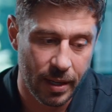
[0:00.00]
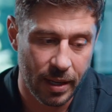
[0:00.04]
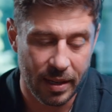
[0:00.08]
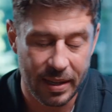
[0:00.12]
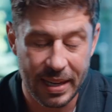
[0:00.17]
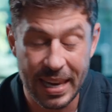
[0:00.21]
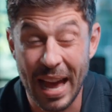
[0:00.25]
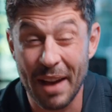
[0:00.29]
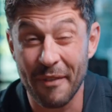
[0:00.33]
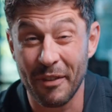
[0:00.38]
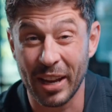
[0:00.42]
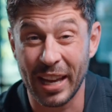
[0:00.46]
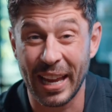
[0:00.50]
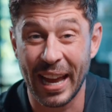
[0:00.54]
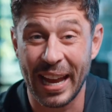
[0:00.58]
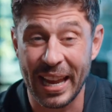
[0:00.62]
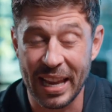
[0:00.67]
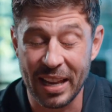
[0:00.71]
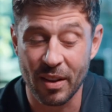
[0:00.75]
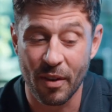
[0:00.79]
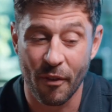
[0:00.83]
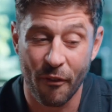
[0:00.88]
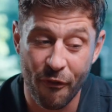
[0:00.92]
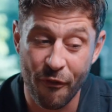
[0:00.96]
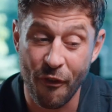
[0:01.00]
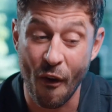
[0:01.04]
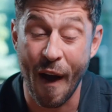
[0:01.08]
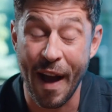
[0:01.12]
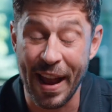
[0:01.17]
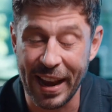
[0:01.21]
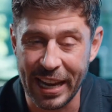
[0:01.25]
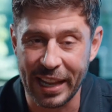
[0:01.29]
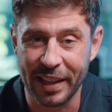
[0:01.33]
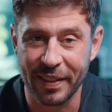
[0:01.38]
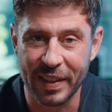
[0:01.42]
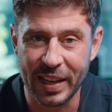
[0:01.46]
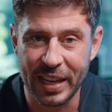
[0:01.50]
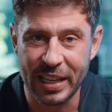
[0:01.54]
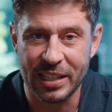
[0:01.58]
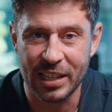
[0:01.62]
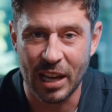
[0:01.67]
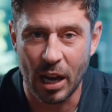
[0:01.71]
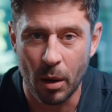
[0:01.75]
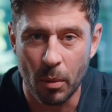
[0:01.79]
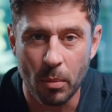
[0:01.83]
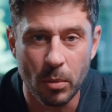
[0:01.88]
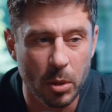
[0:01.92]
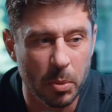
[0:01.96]
navigate finding these
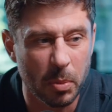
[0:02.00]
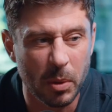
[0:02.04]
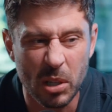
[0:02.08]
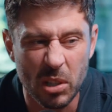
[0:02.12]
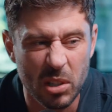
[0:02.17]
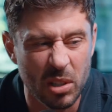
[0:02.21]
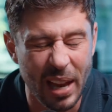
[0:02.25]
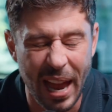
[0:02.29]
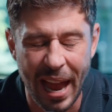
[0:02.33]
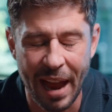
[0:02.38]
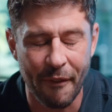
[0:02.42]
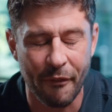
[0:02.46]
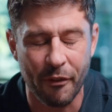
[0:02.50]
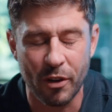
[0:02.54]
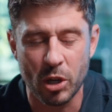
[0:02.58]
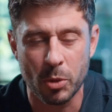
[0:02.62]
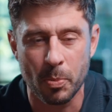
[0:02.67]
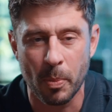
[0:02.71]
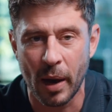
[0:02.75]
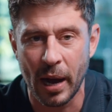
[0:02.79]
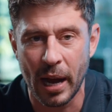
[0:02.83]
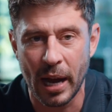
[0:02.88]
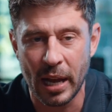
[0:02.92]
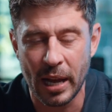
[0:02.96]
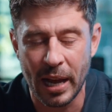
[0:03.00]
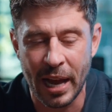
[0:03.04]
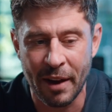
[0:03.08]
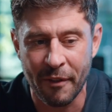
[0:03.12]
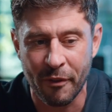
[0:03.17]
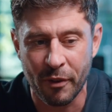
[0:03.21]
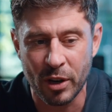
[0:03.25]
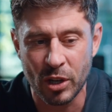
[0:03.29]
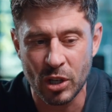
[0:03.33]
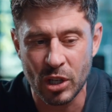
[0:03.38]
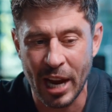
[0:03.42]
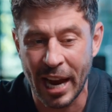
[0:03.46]
homes, because average